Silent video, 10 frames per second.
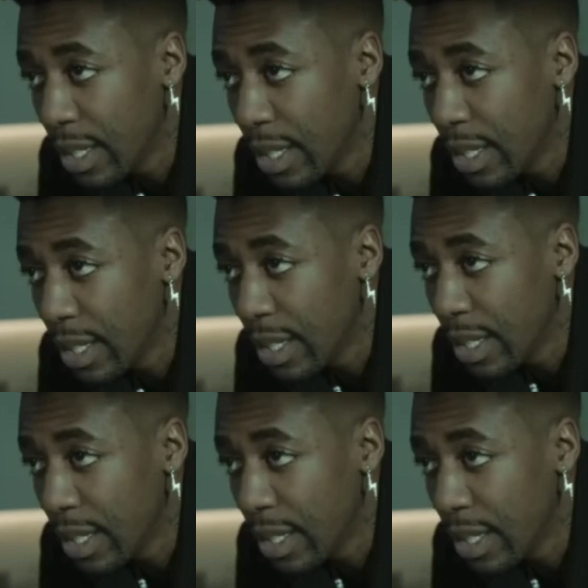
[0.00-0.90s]

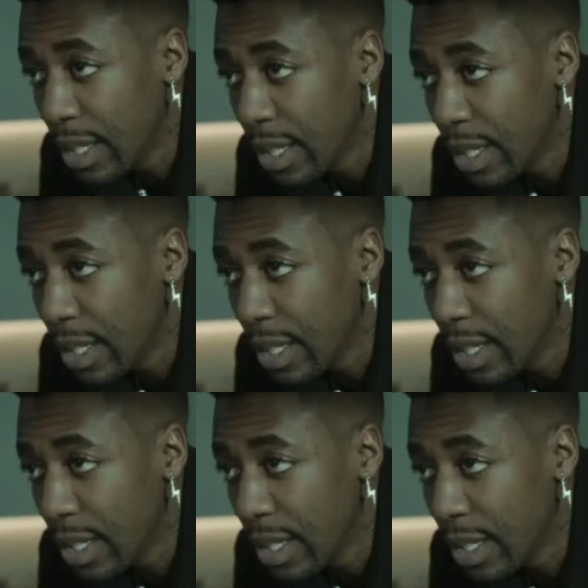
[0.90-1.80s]

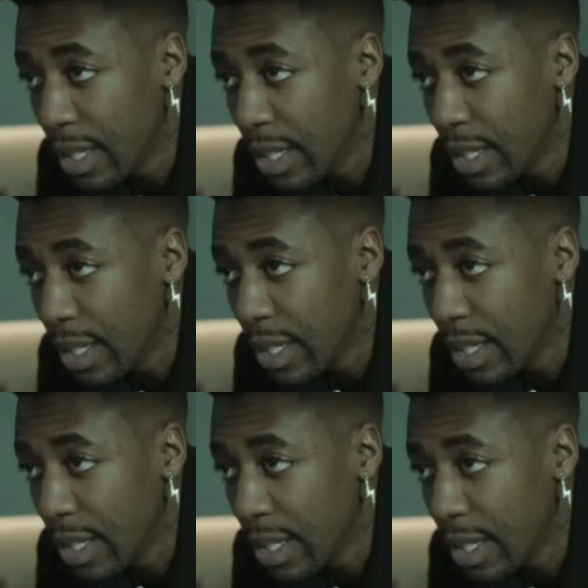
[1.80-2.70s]

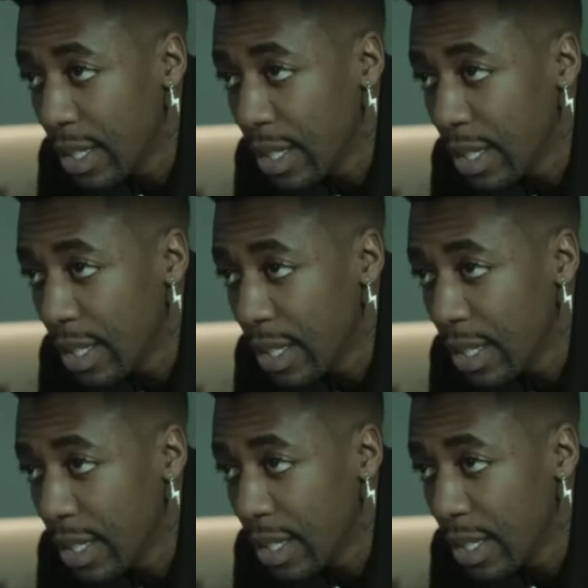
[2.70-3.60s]

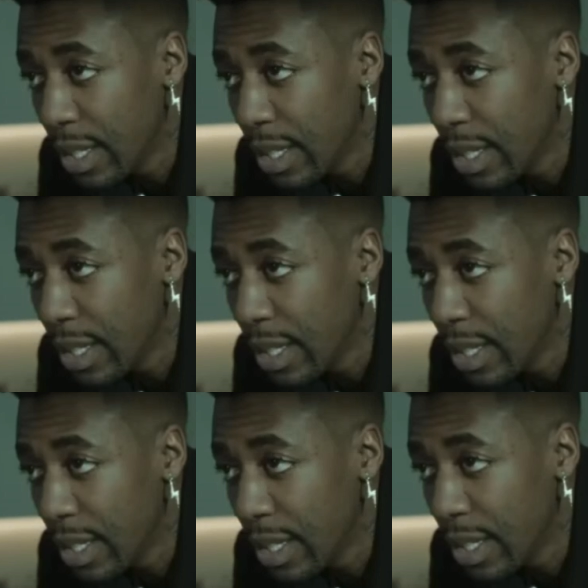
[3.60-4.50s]

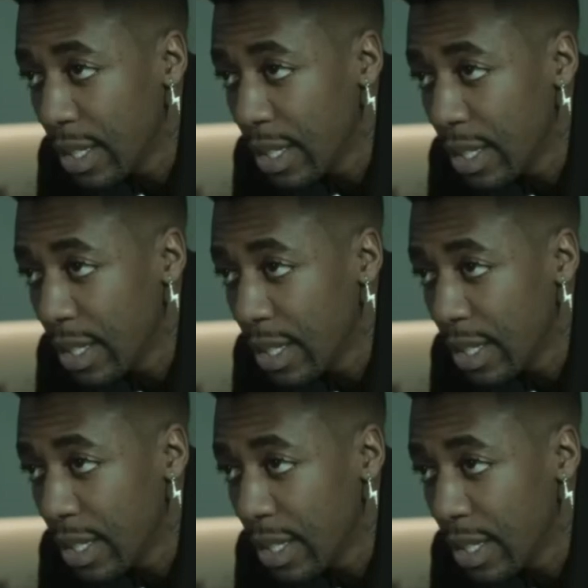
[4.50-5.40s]

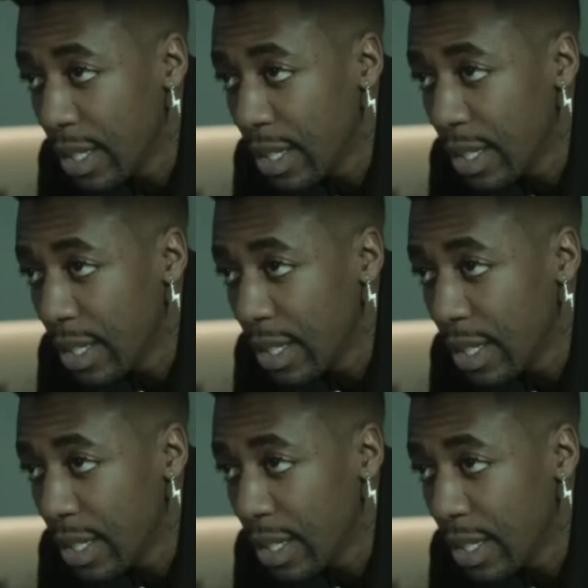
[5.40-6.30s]

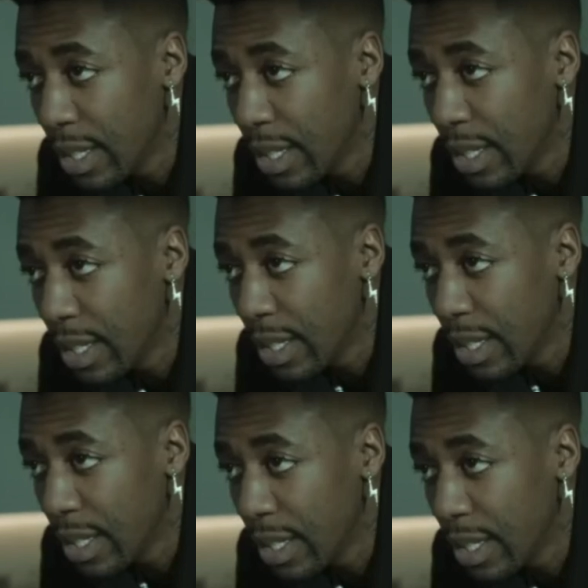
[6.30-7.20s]

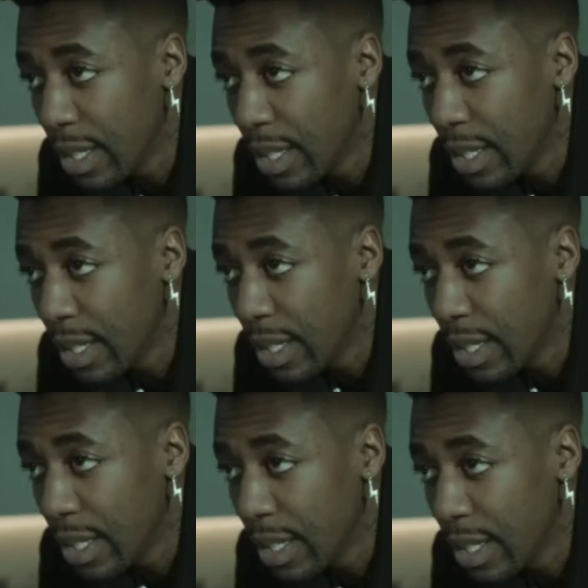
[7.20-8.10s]
The person shown says nothing.